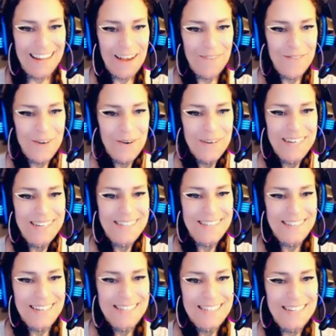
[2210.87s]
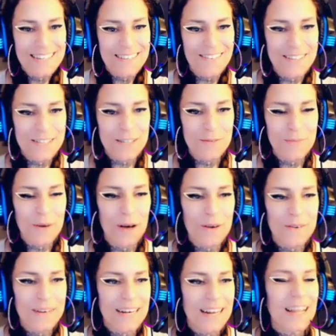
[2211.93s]
have no interest in crystal
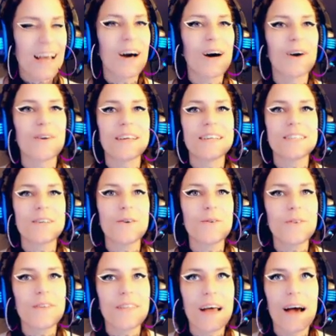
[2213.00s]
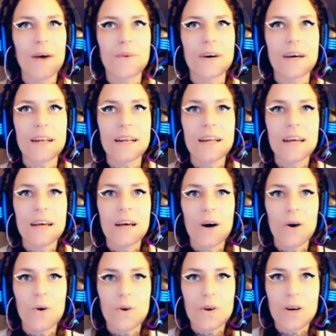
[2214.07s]
ball reading? Oh, then don't order that one.
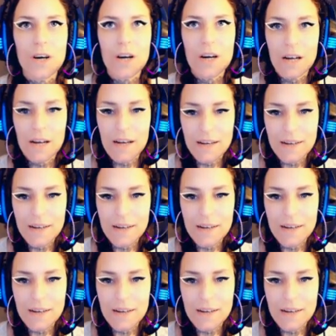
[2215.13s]
Order